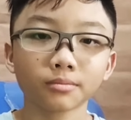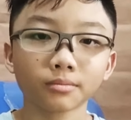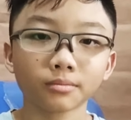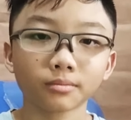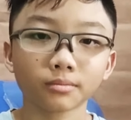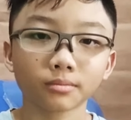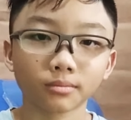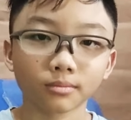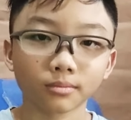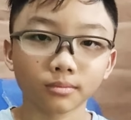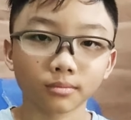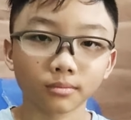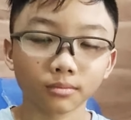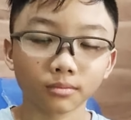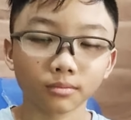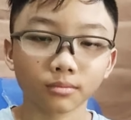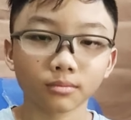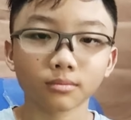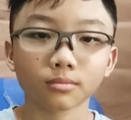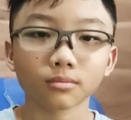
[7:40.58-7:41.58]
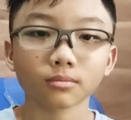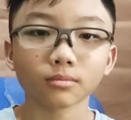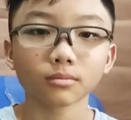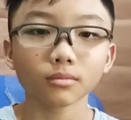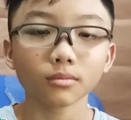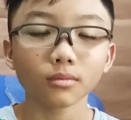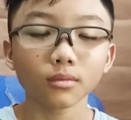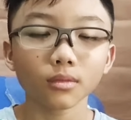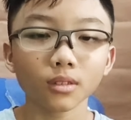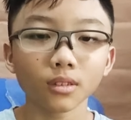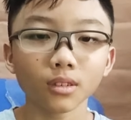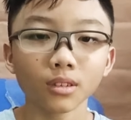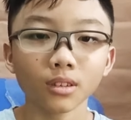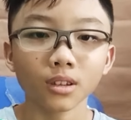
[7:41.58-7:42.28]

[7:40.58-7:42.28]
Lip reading: [no speech]